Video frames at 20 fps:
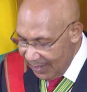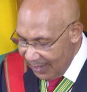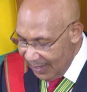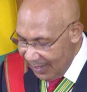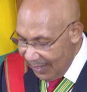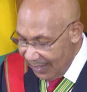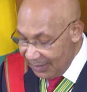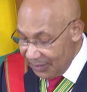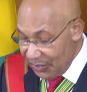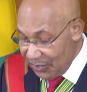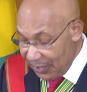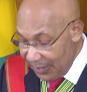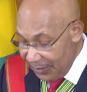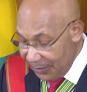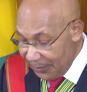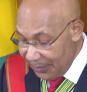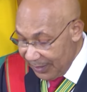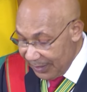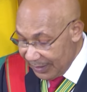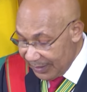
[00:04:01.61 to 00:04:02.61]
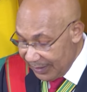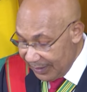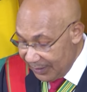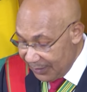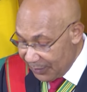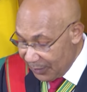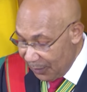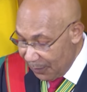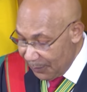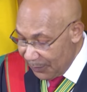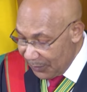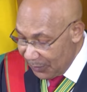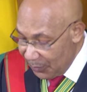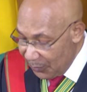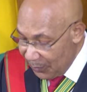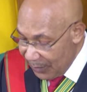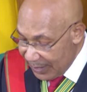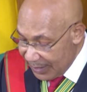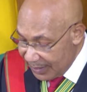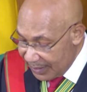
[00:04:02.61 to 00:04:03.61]
and generated some
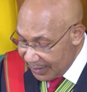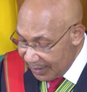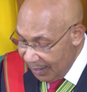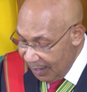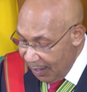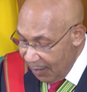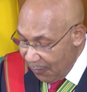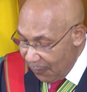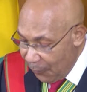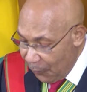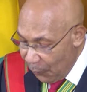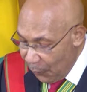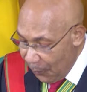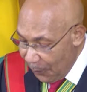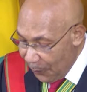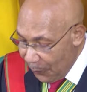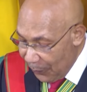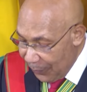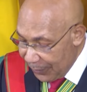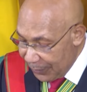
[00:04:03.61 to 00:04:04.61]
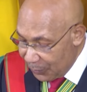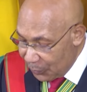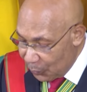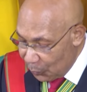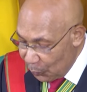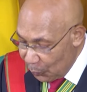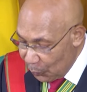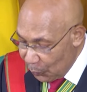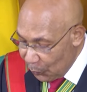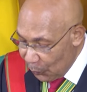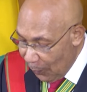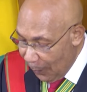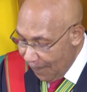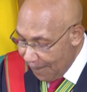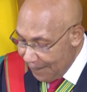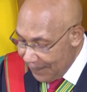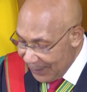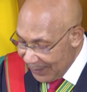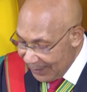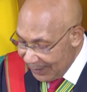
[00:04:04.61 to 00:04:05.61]
US
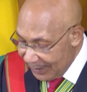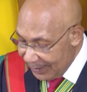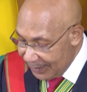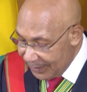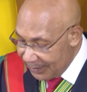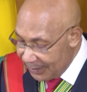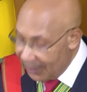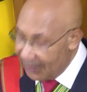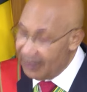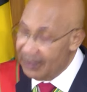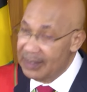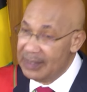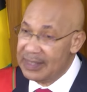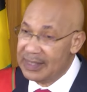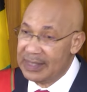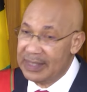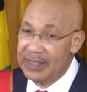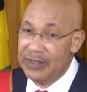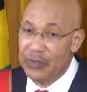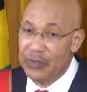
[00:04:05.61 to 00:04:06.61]
$4.2 billion in